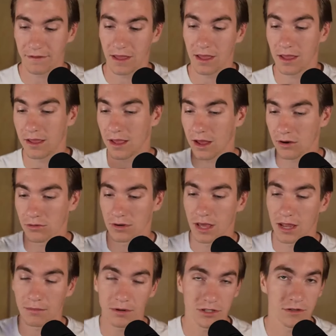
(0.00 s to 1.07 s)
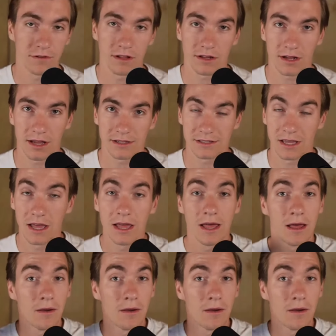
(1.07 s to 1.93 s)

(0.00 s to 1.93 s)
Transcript: FAA, out. And a bunch of other guys.